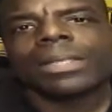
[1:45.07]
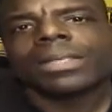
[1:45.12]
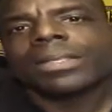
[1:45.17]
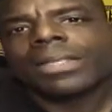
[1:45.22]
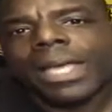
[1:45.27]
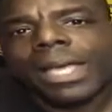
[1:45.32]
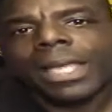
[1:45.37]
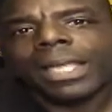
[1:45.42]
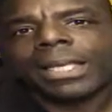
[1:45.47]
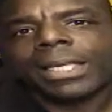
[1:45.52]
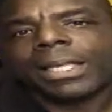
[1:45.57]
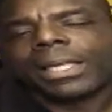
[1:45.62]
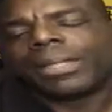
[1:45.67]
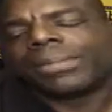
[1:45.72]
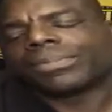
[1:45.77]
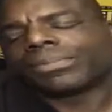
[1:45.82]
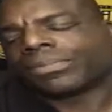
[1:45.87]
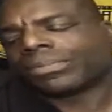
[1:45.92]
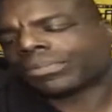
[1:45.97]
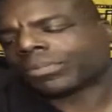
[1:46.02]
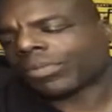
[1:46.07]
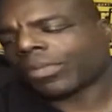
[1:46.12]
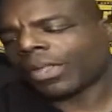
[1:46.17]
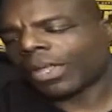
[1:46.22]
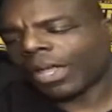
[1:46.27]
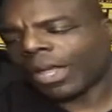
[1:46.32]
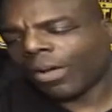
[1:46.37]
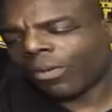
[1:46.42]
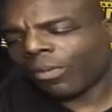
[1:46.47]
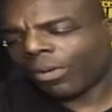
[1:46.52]
Secondly,
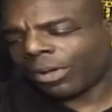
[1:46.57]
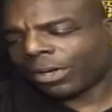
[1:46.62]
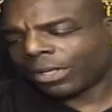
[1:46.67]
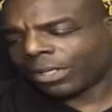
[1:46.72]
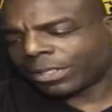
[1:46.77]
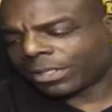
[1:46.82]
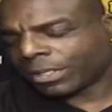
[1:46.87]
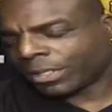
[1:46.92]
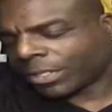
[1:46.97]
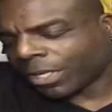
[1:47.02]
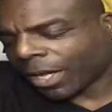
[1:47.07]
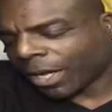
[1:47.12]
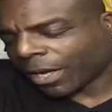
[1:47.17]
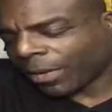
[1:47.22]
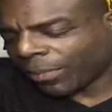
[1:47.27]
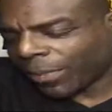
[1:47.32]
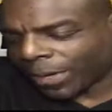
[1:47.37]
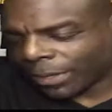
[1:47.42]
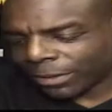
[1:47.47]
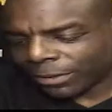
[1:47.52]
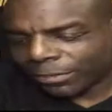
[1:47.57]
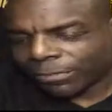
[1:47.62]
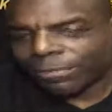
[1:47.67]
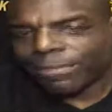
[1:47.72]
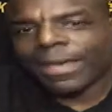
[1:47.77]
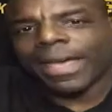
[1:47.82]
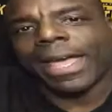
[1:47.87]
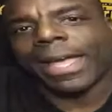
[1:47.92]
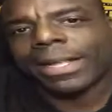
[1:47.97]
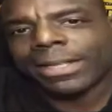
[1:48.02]
I wanted to talk about the
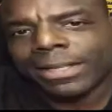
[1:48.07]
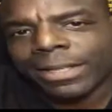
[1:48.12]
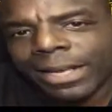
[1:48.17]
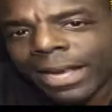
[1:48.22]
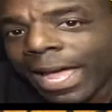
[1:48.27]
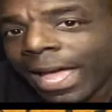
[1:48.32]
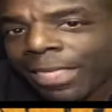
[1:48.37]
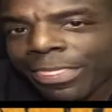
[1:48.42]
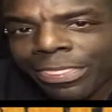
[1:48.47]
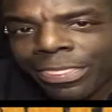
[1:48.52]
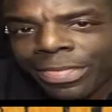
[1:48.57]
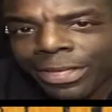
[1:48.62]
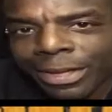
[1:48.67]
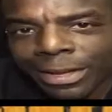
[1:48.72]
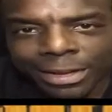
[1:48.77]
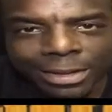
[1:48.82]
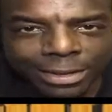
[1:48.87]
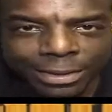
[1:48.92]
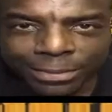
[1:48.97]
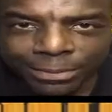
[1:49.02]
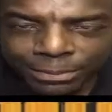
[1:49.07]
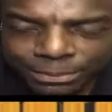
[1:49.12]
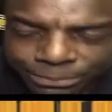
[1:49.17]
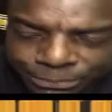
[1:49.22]
fact that I think